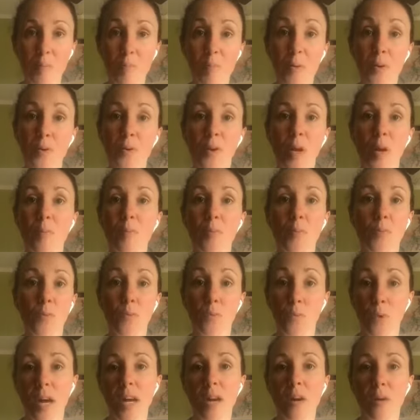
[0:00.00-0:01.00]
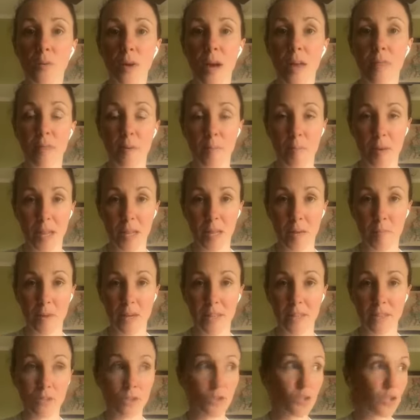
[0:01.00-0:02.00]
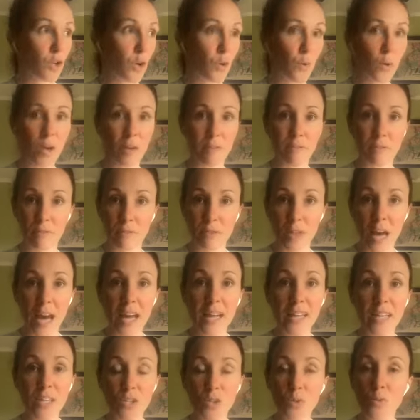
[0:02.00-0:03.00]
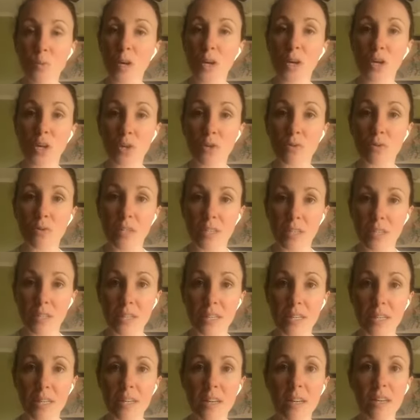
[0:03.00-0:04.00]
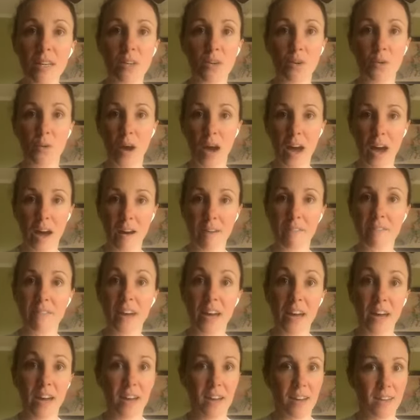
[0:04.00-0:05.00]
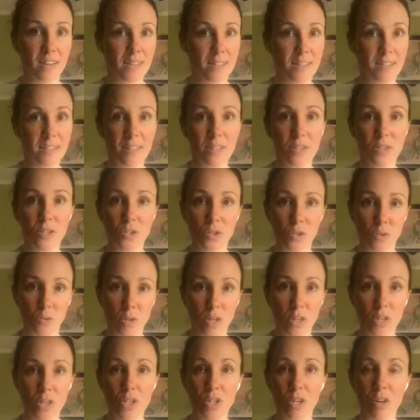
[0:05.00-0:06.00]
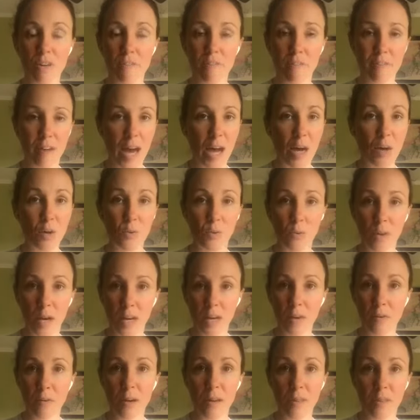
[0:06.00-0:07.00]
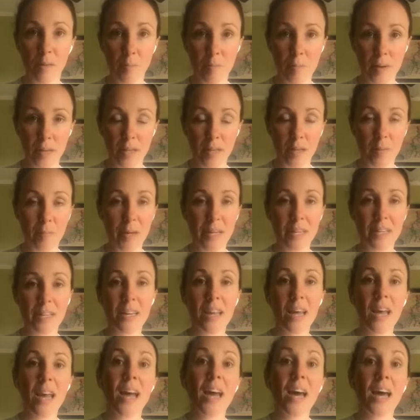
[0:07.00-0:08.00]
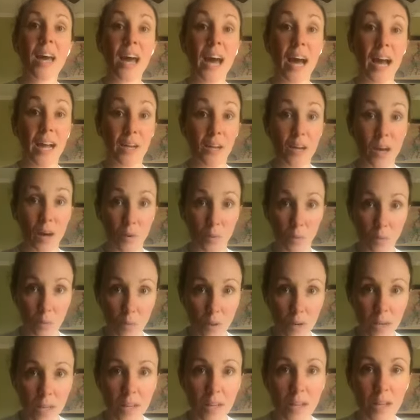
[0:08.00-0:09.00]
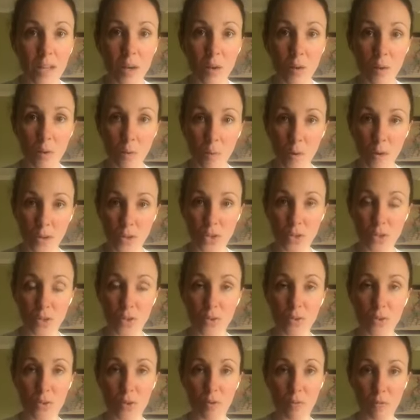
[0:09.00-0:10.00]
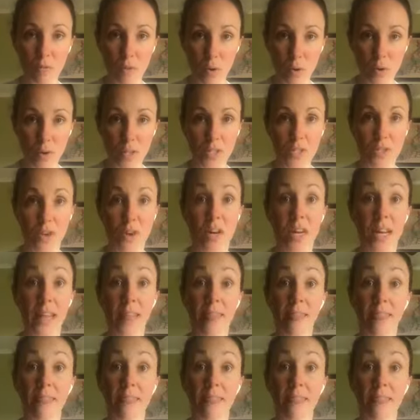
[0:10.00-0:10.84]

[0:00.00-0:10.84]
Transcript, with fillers: build up right around the belly button. So if that is where you see you have excess storage of fat right around the belly button, I, I really want you to focus on and